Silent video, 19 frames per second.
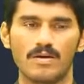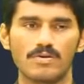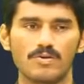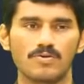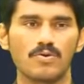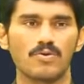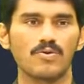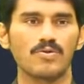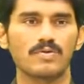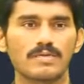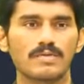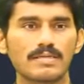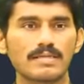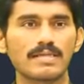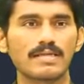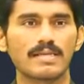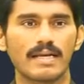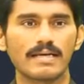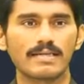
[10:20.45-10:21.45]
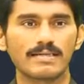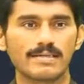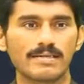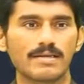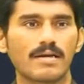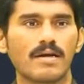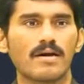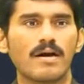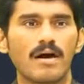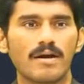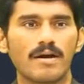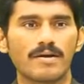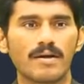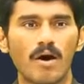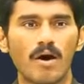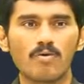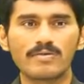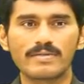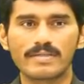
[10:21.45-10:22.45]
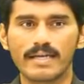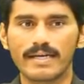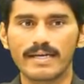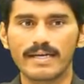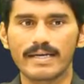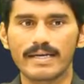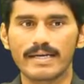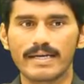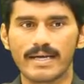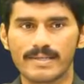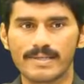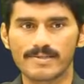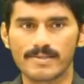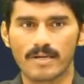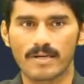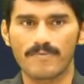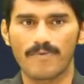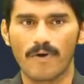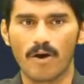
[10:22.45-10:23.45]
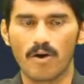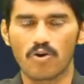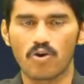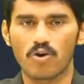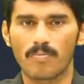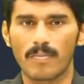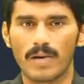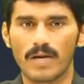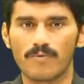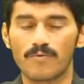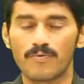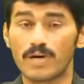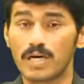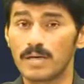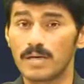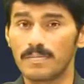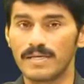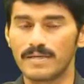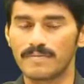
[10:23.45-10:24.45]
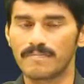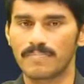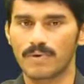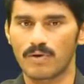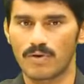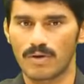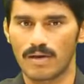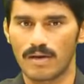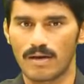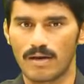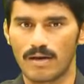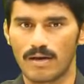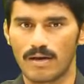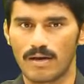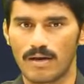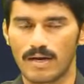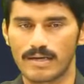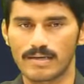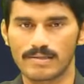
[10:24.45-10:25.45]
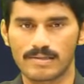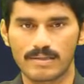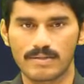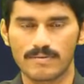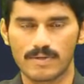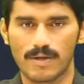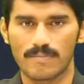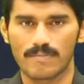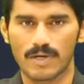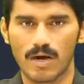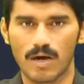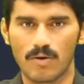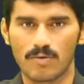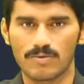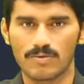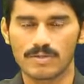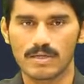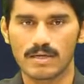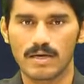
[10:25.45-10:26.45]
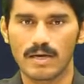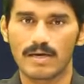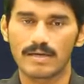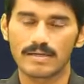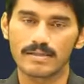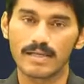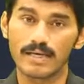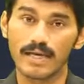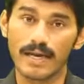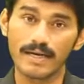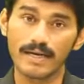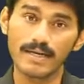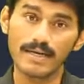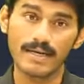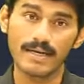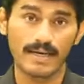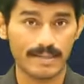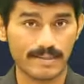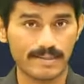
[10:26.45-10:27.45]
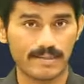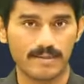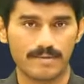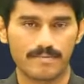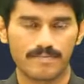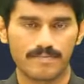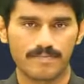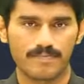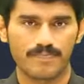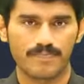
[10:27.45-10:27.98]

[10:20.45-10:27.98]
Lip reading: So see, let's see. Nouns ending in S and followed by verb in plural. Let us see some nouns. They end in S.